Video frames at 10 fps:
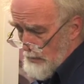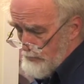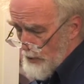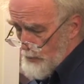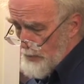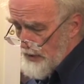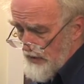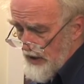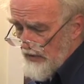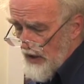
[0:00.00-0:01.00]
probably
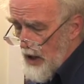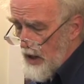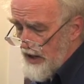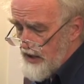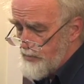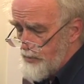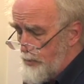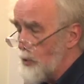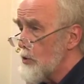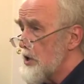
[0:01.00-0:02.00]
the highest
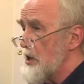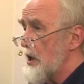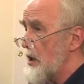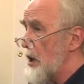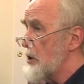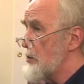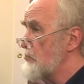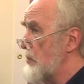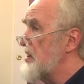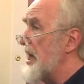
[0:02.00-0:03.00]
proportion are
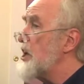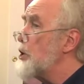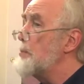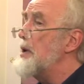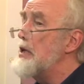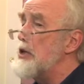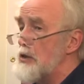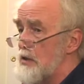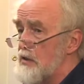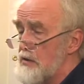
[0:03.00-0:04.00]
second
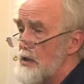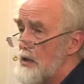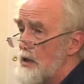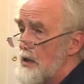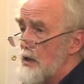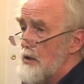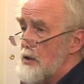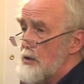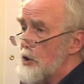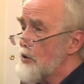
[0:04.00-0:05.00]
opinions,
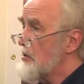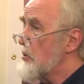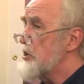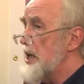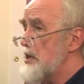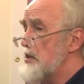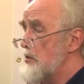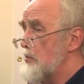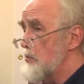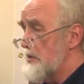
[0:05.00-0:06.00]

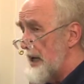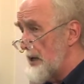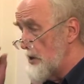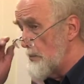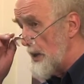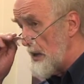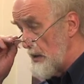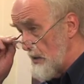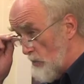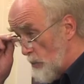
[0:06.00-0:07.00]
consultations or second
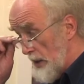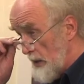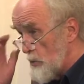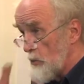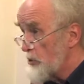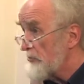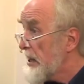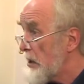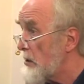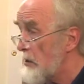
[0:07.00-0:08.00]
opinions, where you're
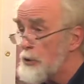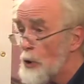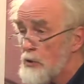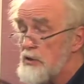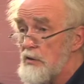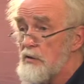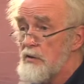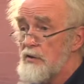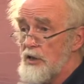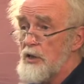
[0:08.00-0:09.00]
in a doctor's
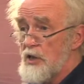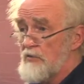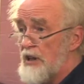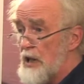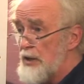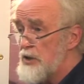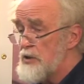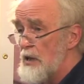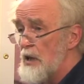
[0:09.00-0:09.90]
surgery and